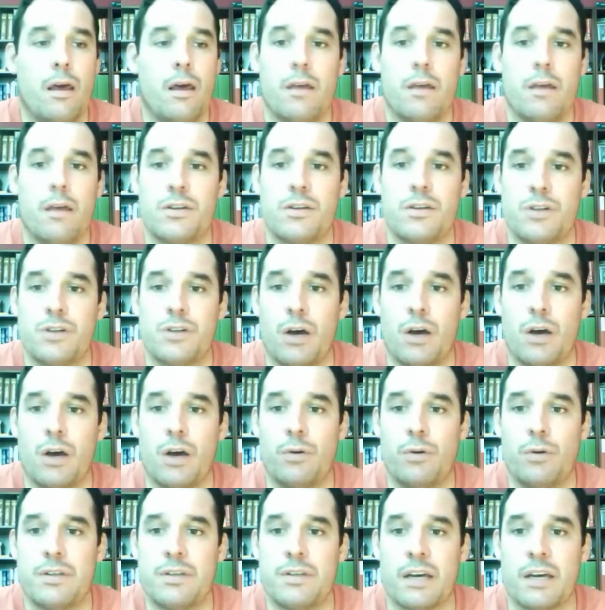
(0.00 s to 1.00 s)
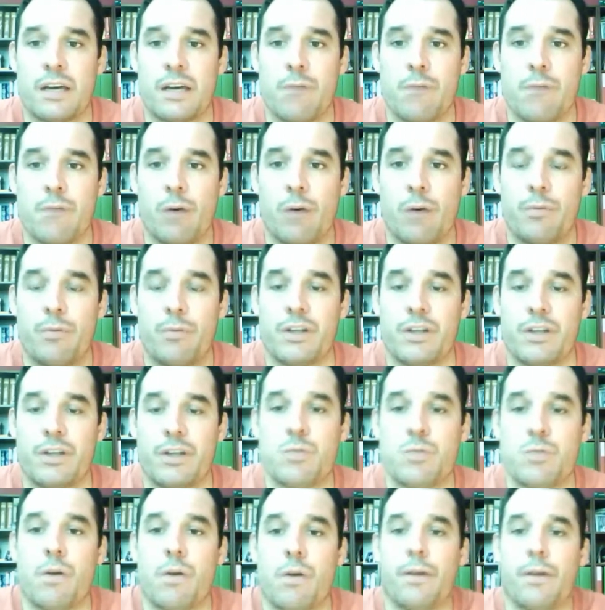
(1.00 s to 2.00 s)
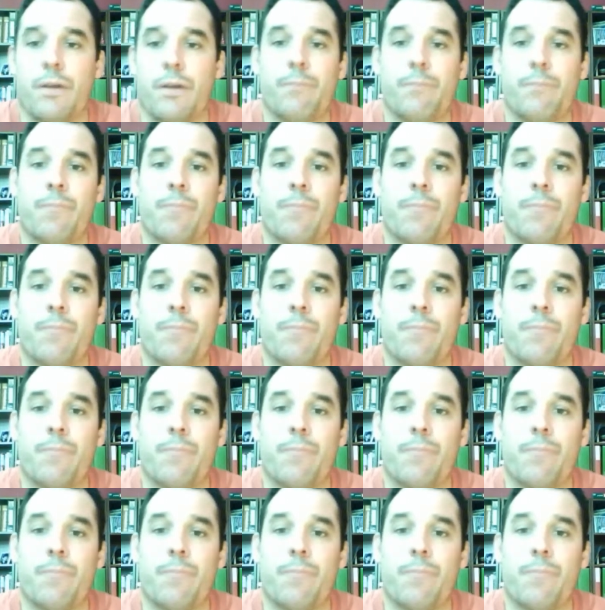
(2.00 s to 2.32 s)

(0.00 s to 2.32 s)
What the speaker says: This should only take a moment with each one though.